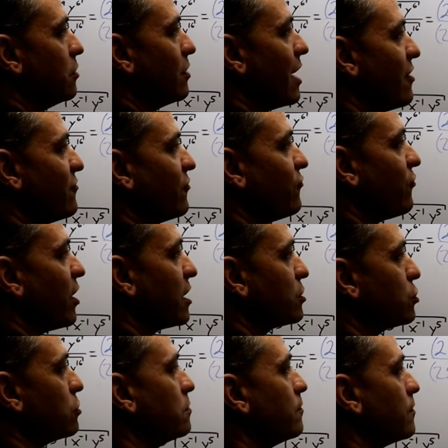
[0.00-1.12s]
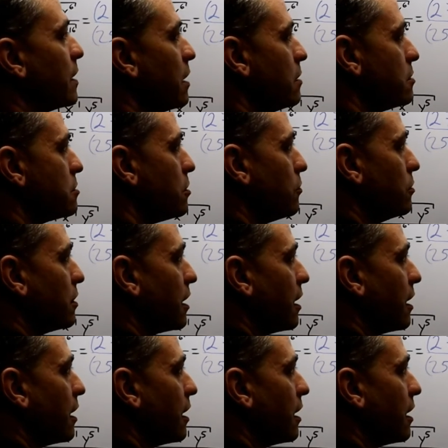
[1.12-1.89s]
you have a fraction. So you